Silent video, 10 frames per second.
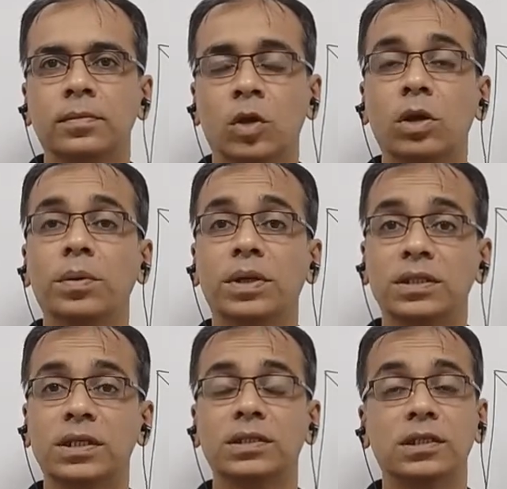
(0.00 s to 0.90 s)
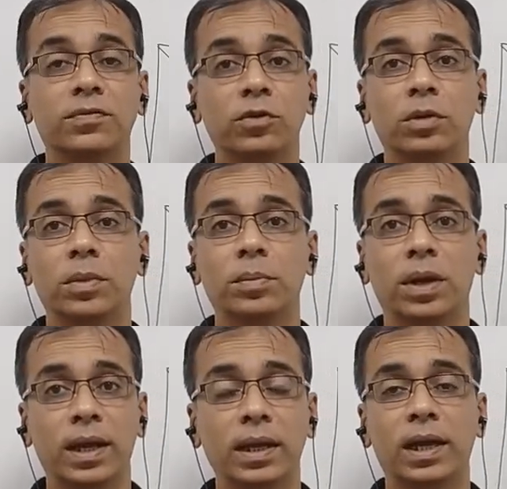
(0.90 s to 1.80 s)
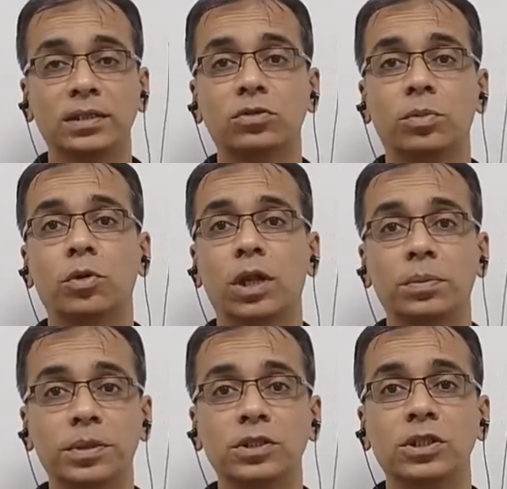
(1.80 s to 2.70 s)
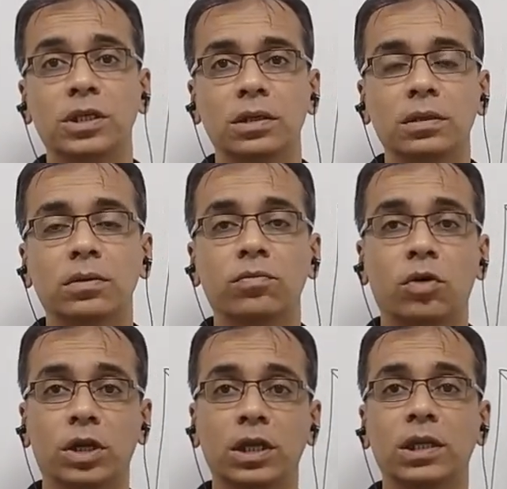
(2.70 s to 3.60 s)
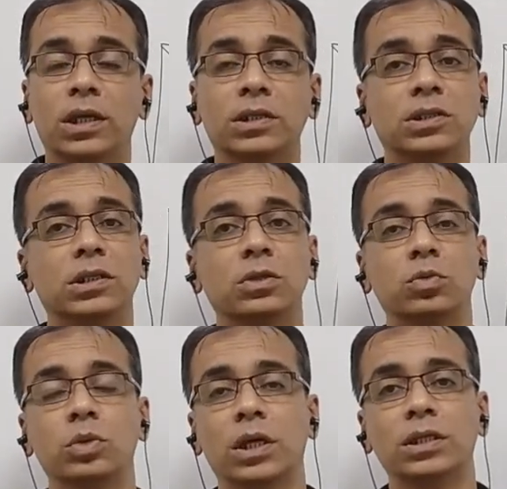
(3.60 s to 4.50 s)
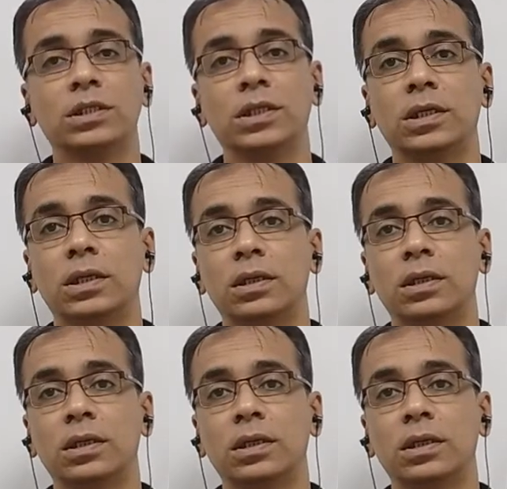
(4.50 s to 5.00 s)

Okay, we discussed it. If you remember, I asked you about LPG, 14 kg, 2 kg,